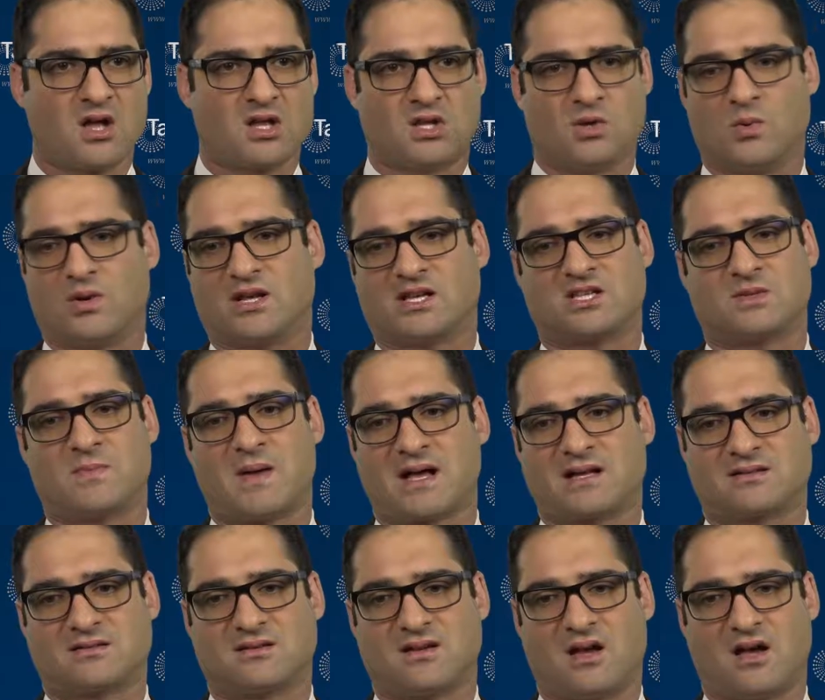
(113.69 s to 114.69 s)
You would
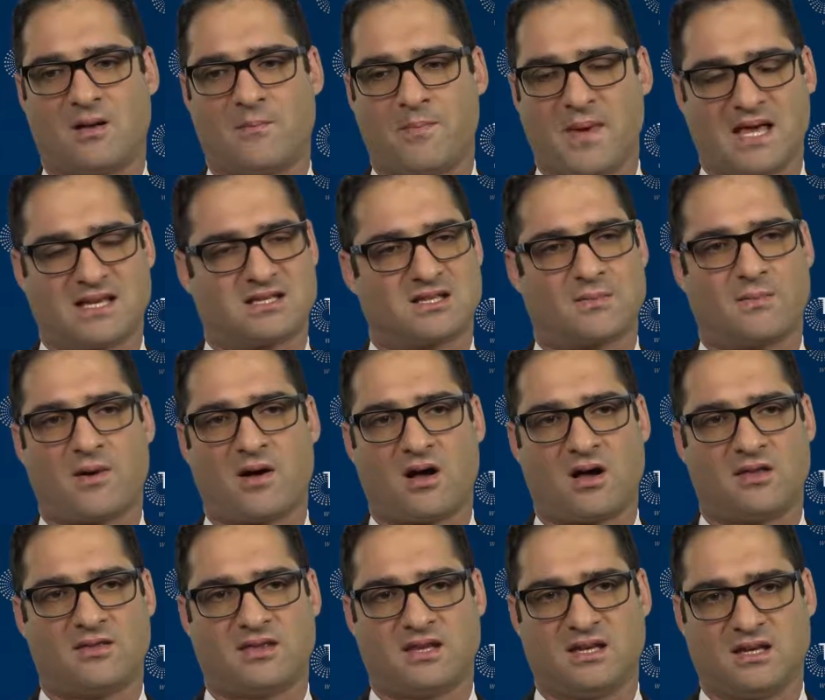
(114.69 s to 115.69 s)
expect, uh, based
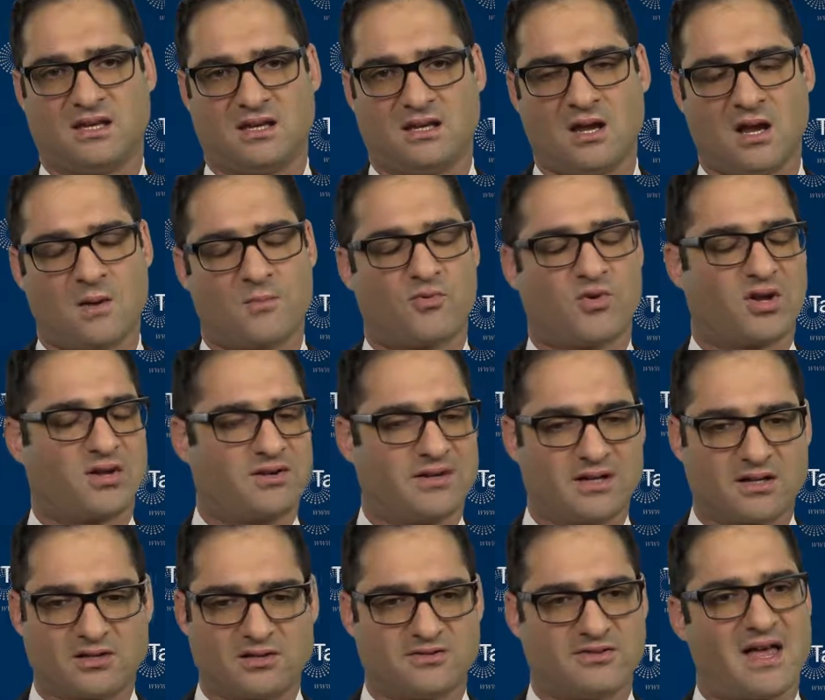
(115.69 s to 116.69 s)
upon the
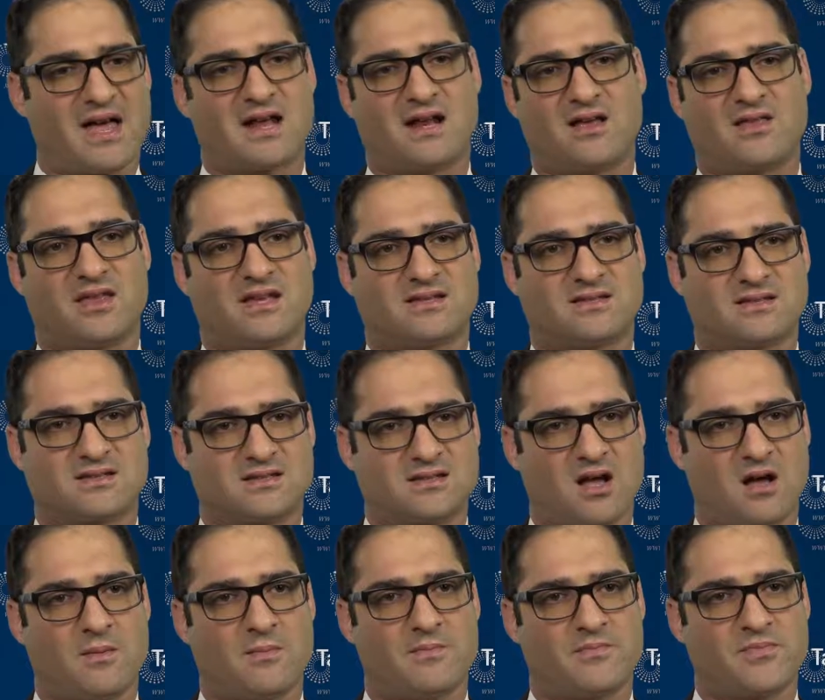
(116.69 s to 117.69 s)
preclinical data, that
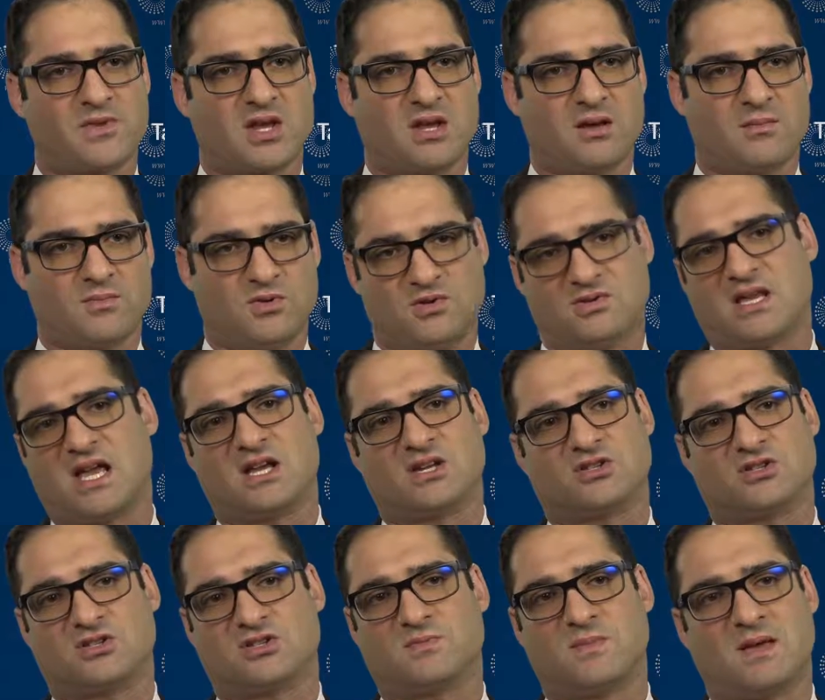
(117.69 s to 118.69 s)
some
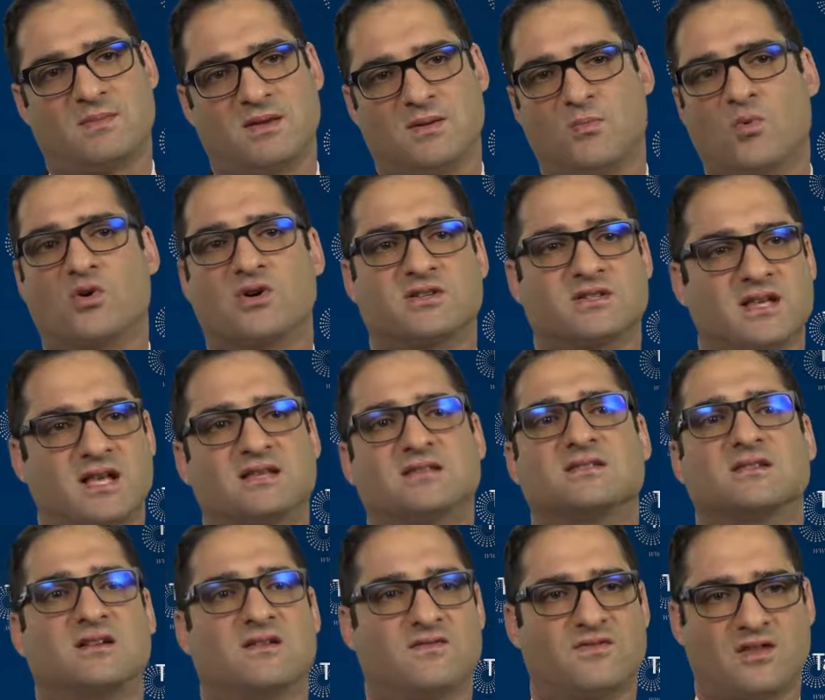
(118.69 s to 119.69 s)
mutations may be more
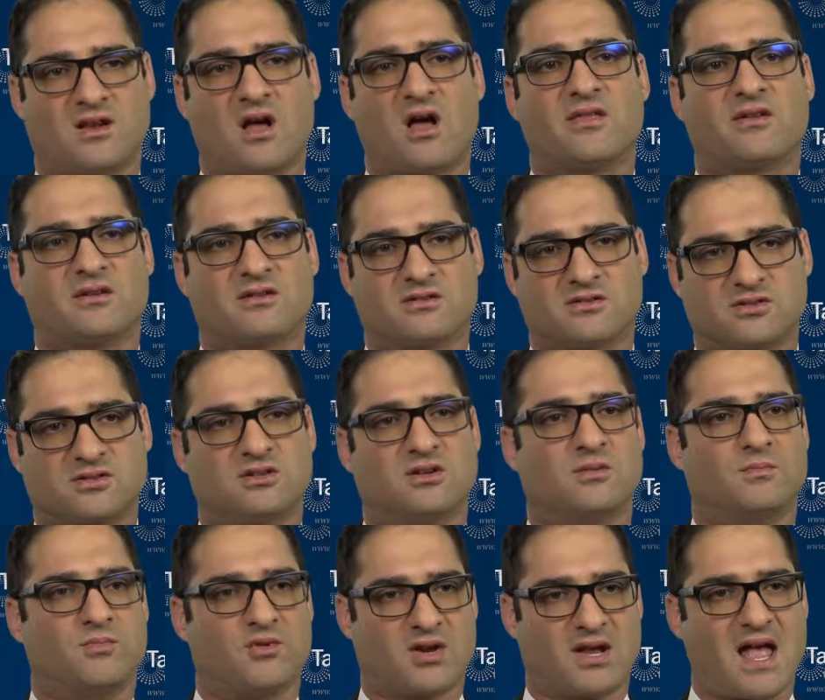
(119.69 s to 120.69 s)
sensitive than others
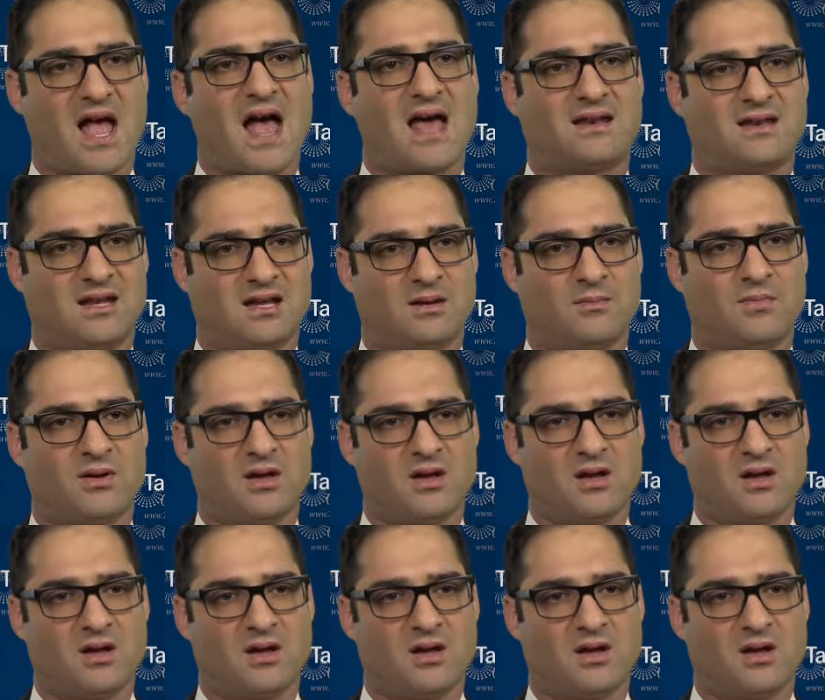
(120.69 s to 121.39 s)
to brigatinib